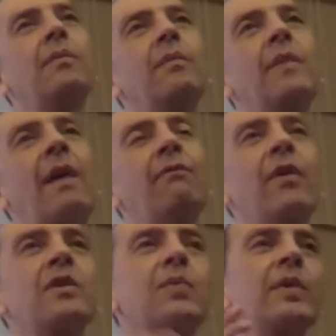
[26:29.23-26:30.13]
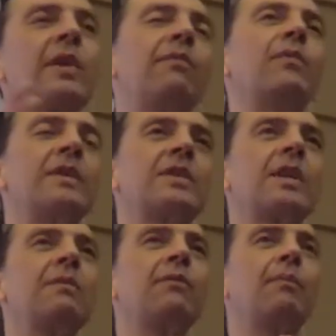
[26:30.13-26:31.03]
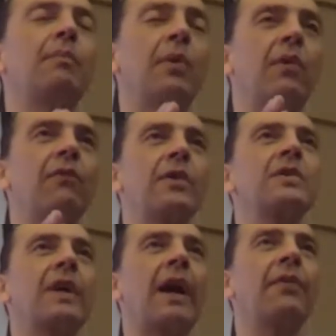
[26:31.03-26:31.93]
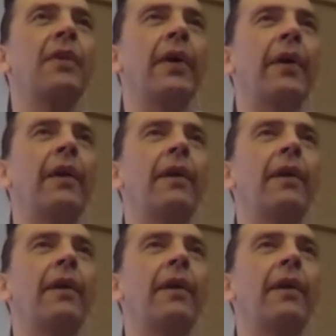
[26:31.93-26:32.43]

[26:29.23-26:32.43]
at first, when Sitting Bull first got there,